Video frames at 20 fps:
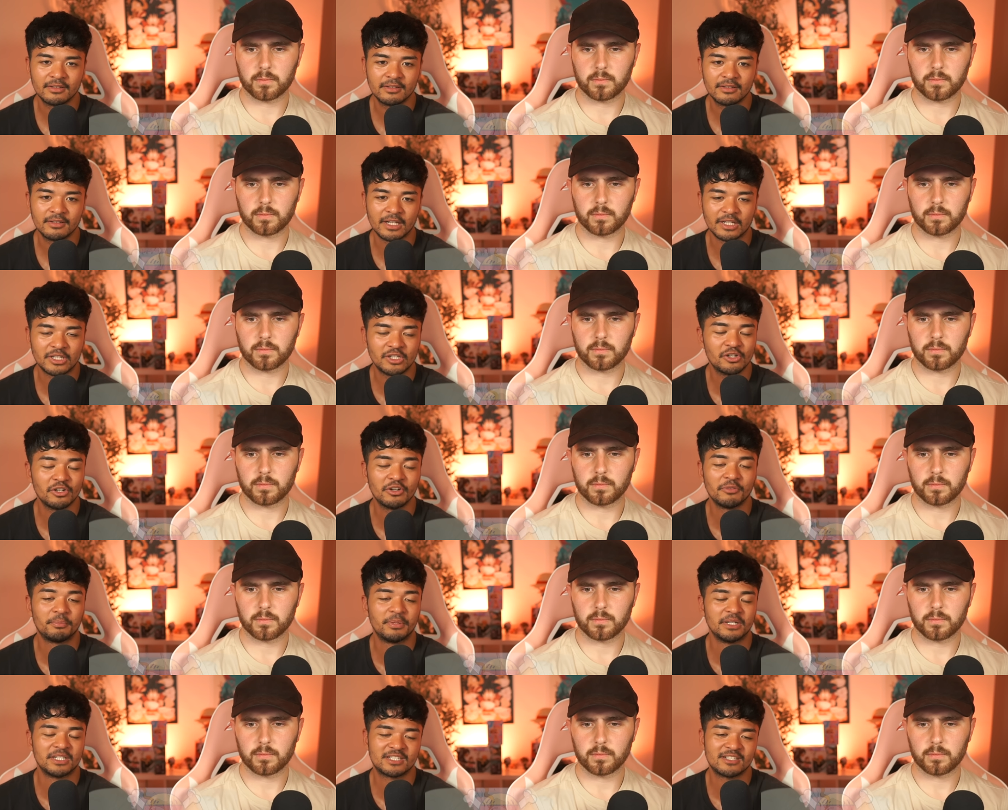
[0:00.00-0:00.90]
Speaker 1: Like, she could
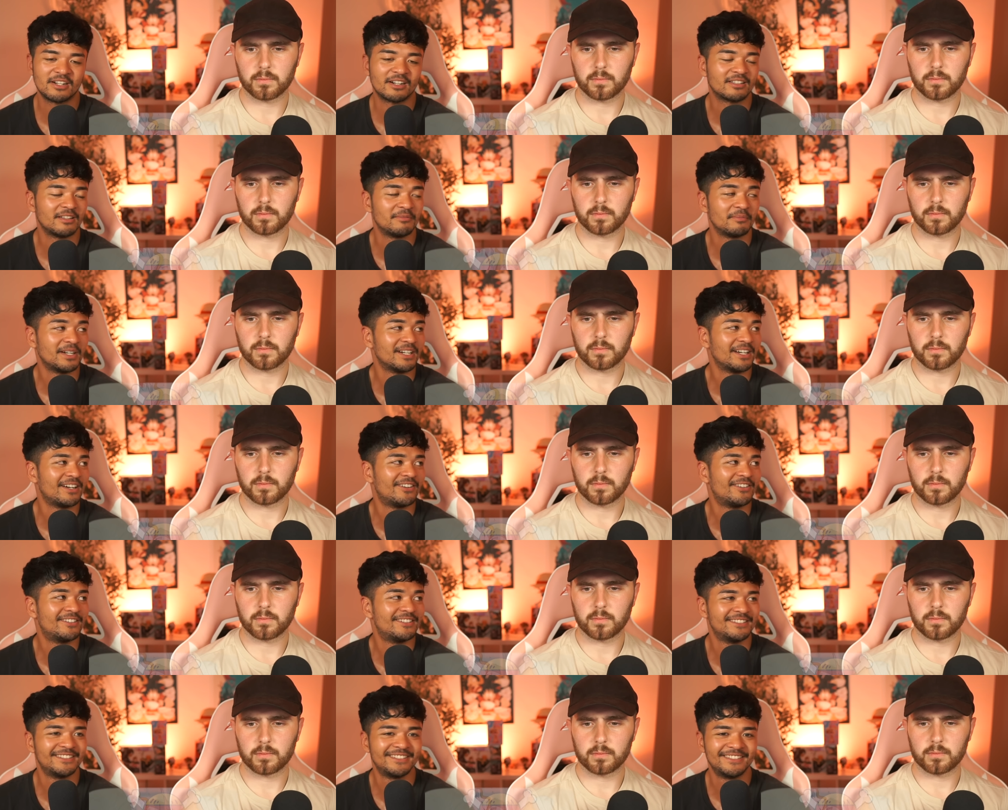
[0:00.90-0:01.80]
have been sucked in by now.
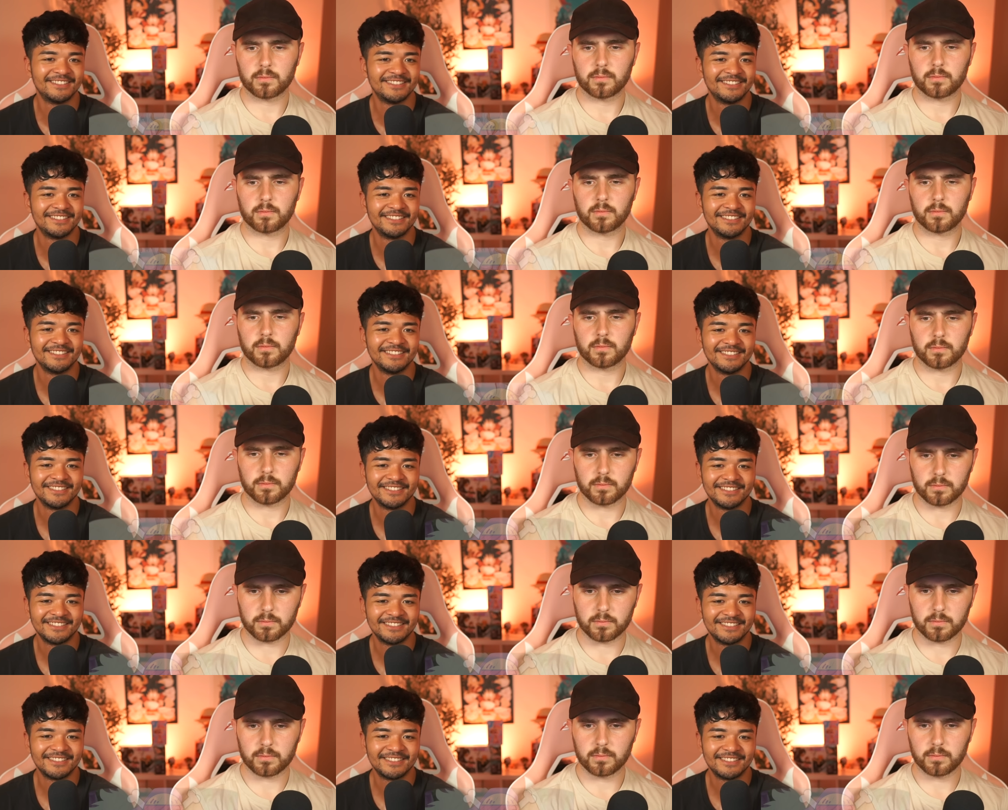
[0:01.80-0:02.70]
Speaker 2: Mm
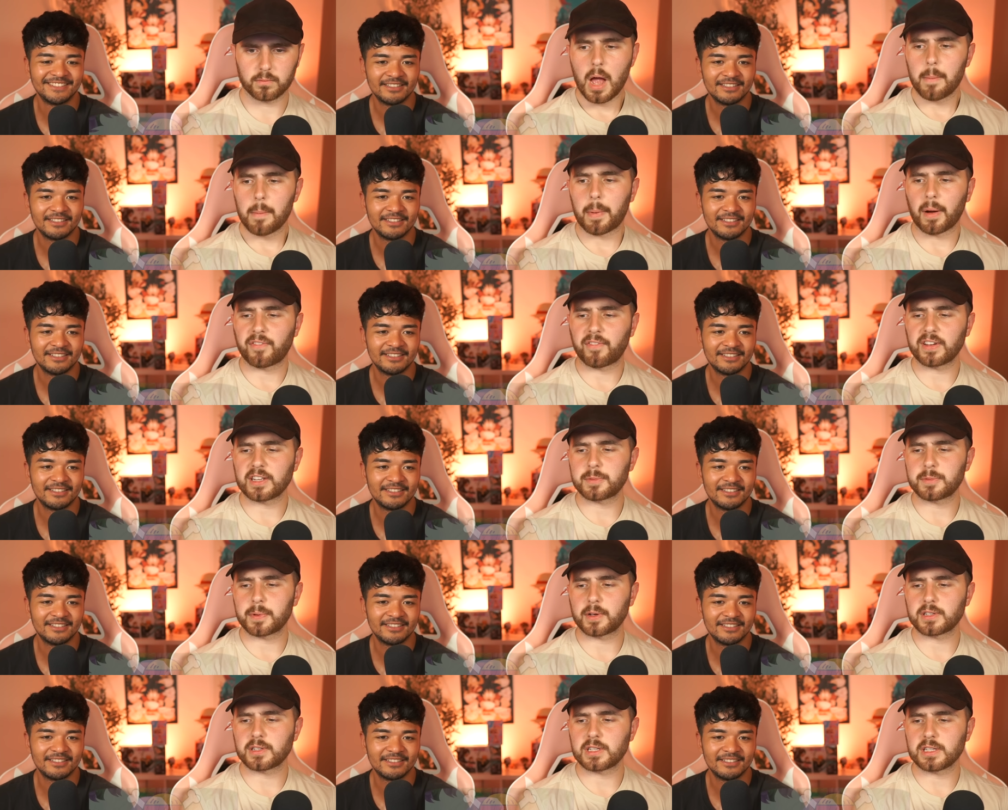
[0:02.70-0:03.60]
-hmm. But I think it's
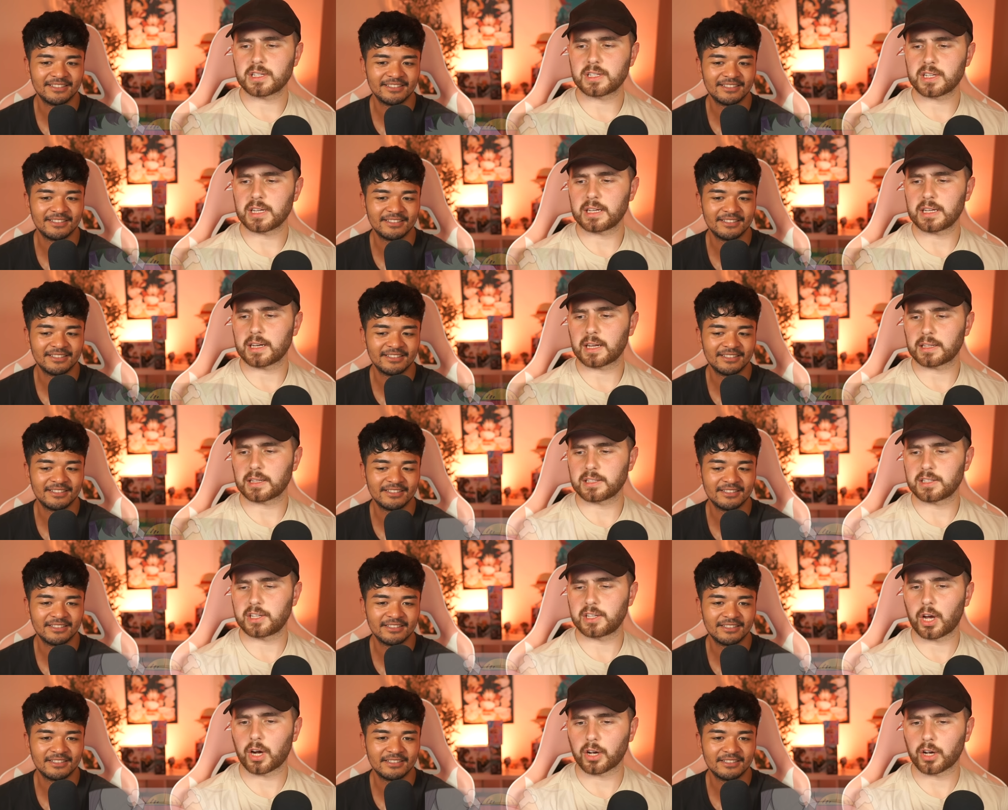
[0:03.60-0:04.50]
because he's seeing like
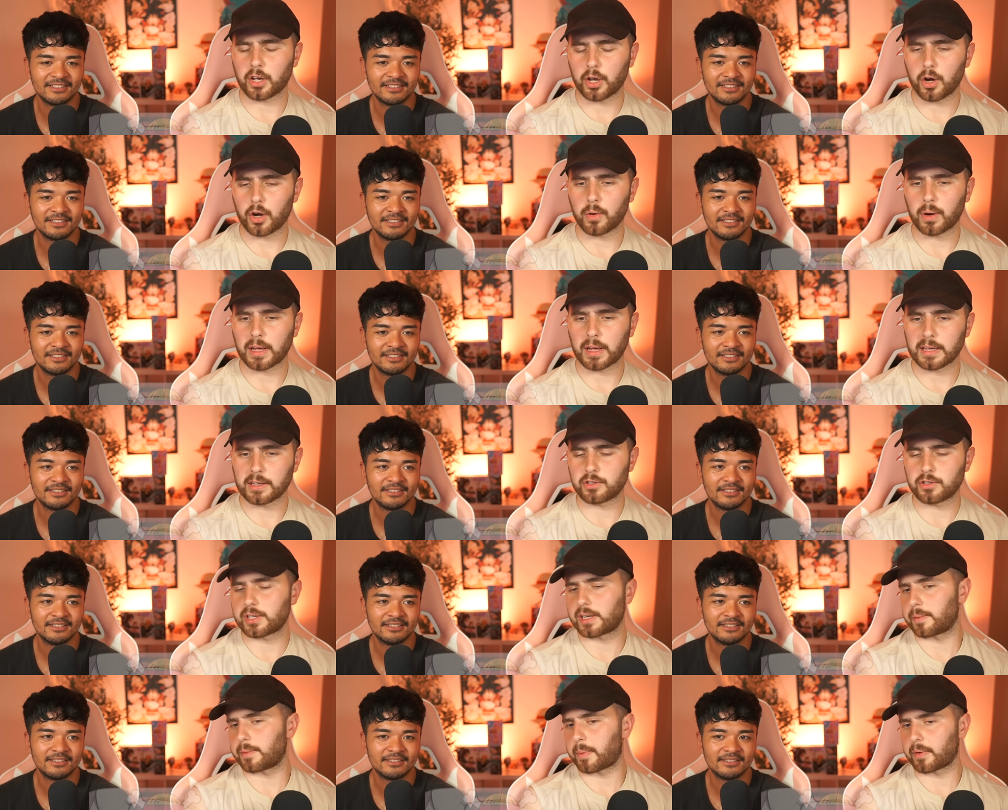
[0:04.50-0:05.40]
this young girl, like you
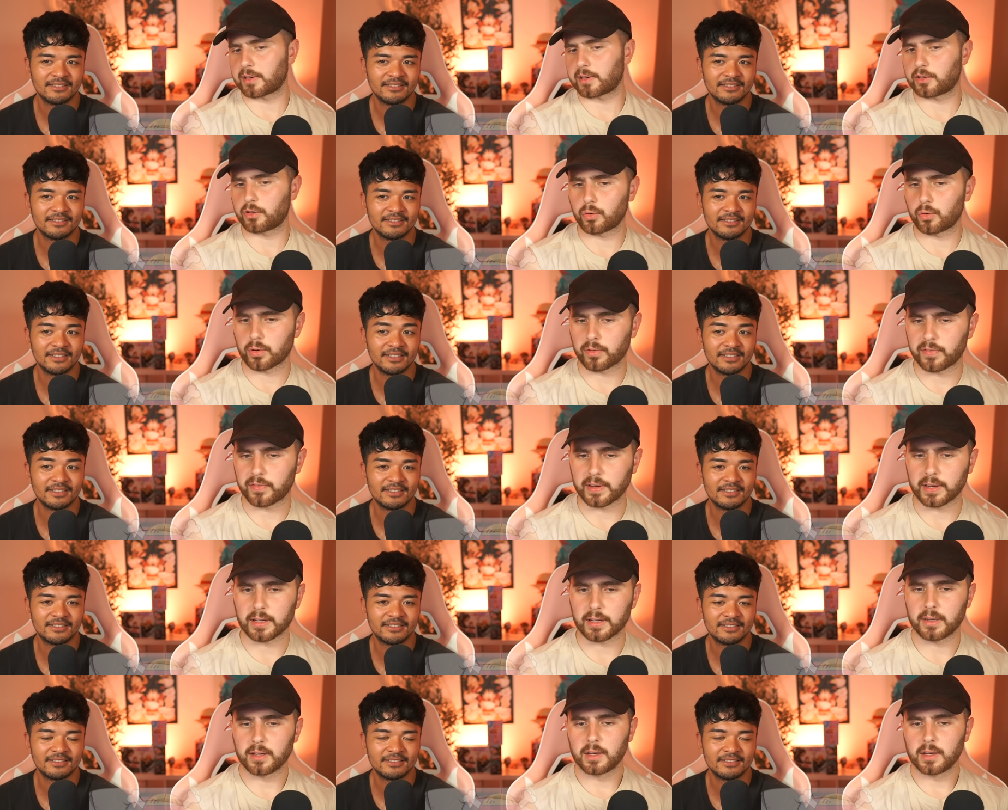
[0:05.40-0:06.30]
said about the daughter yeah.
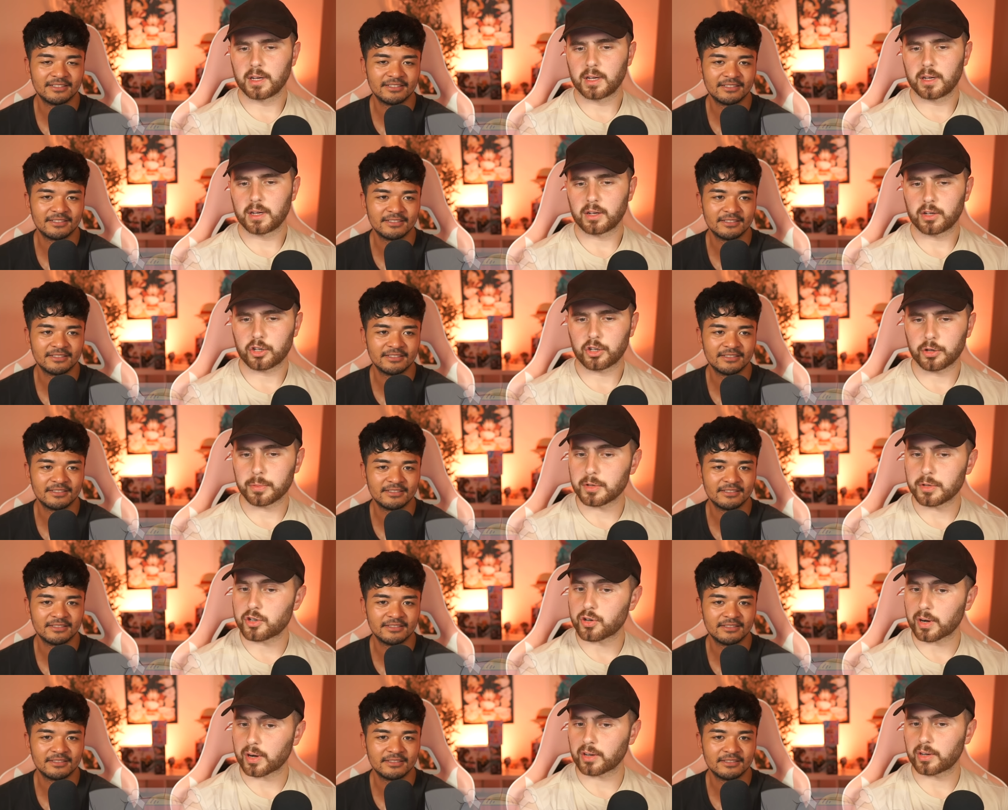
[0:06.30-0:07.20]
thing, could be
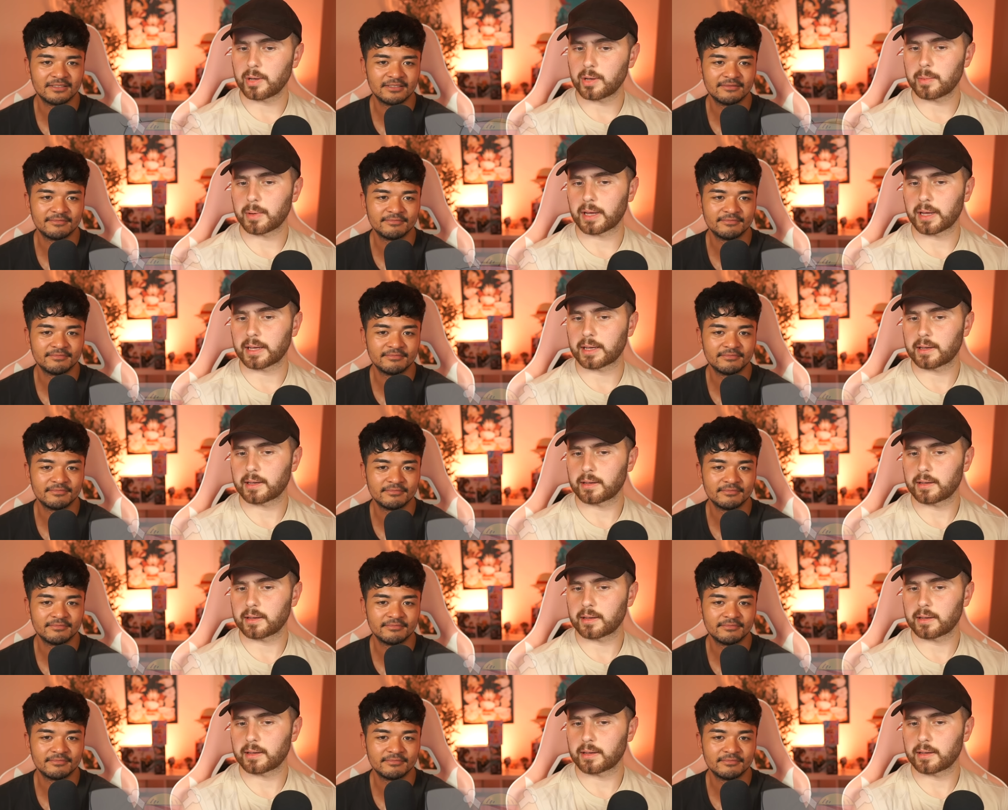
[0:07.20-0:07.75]
triggering him like,